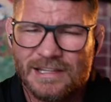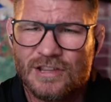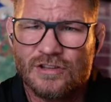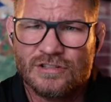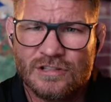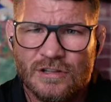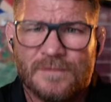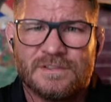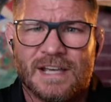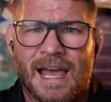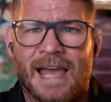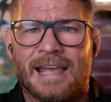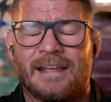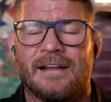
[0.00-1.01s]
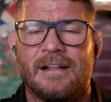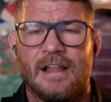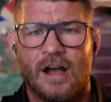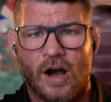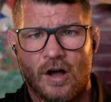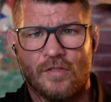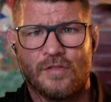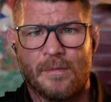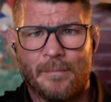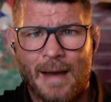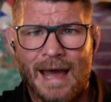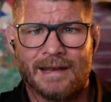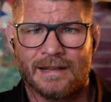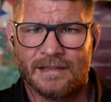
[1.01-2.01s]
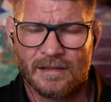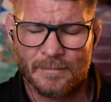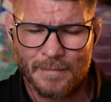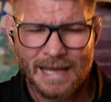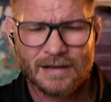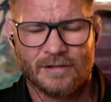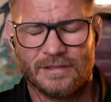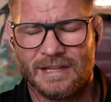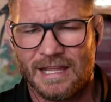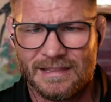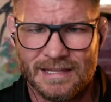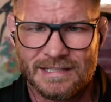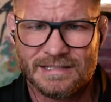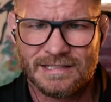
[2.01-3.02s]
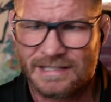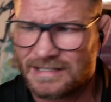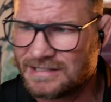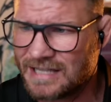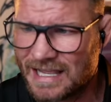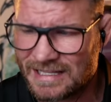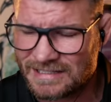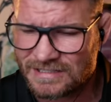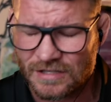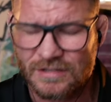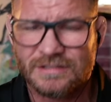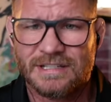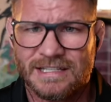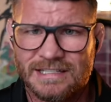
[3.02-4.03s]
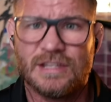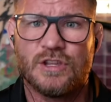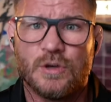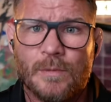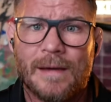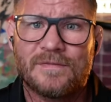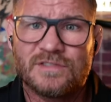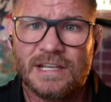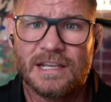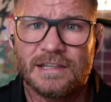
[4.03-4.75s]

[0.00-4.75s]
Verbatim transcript: They just love to hate on the man, and the man on, in this in instance is the U F C.